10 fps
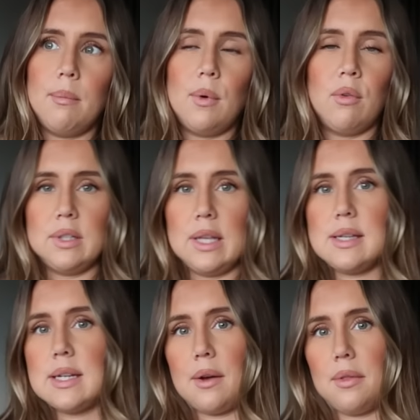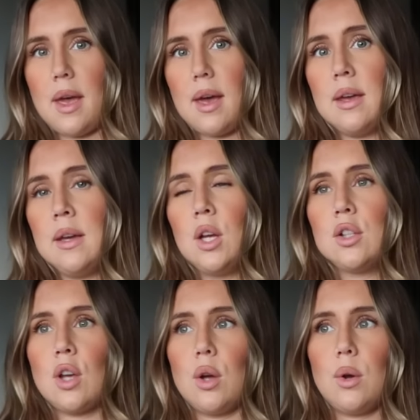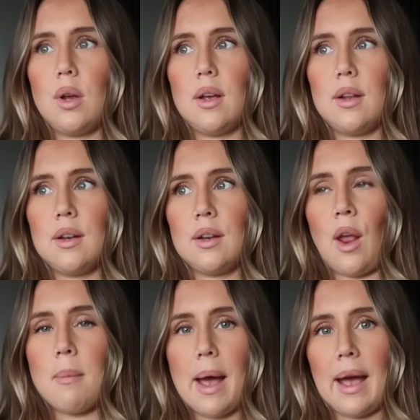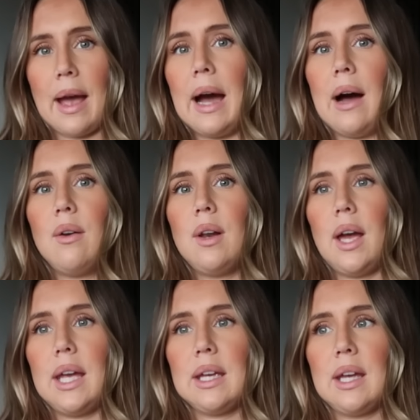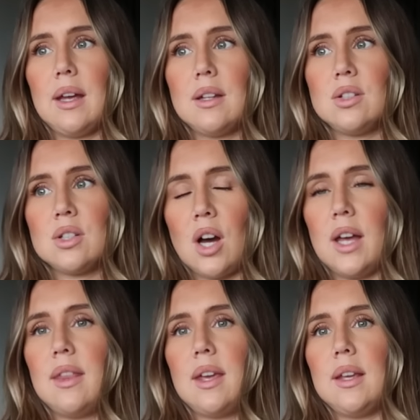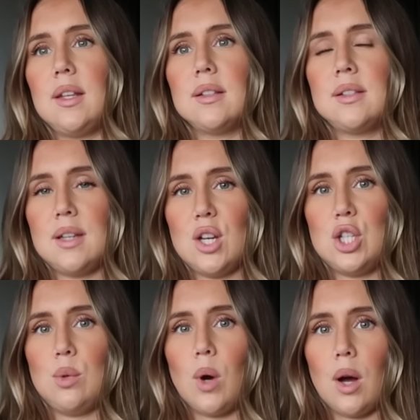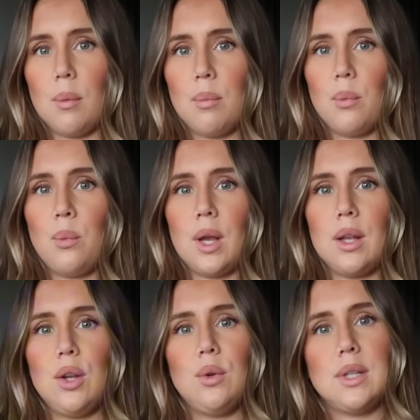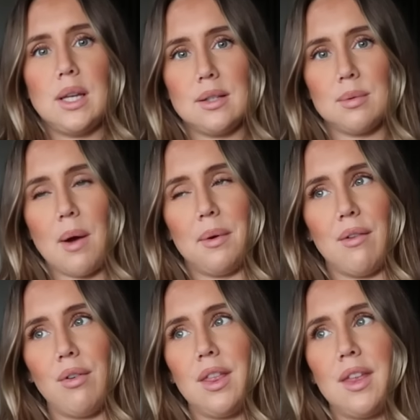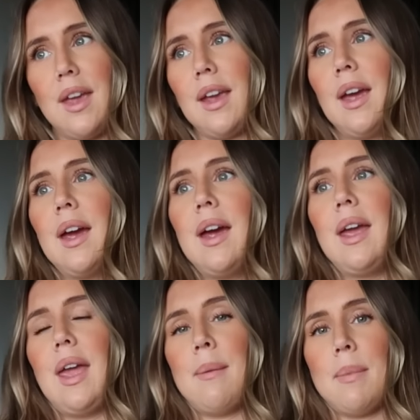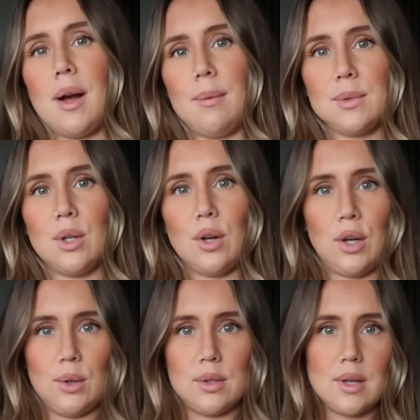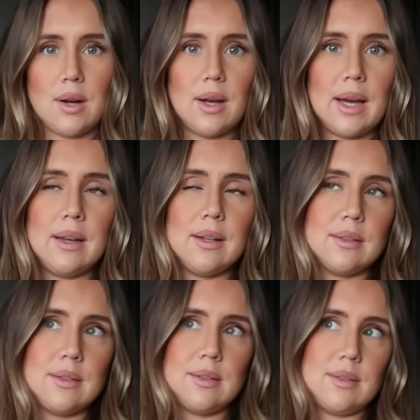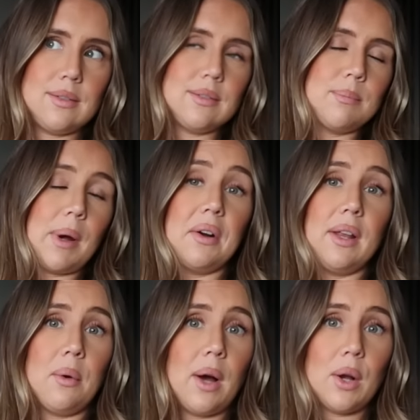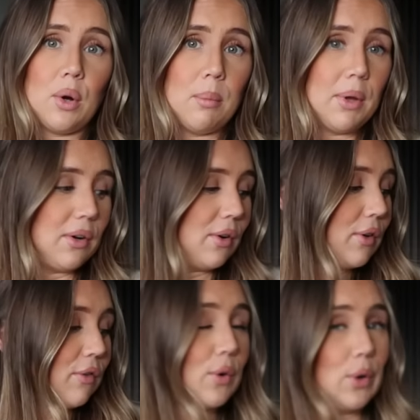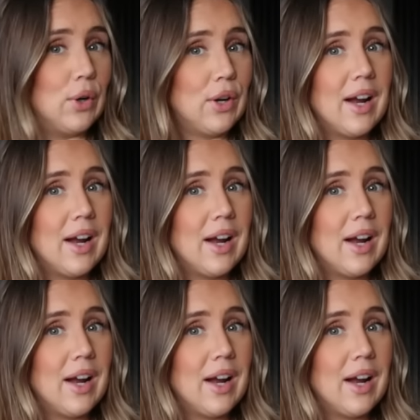obviously down there. So no matter how like tight they stitch you up, when you de-swell and everything, it becomes a lot looser, and it's apparently quite common for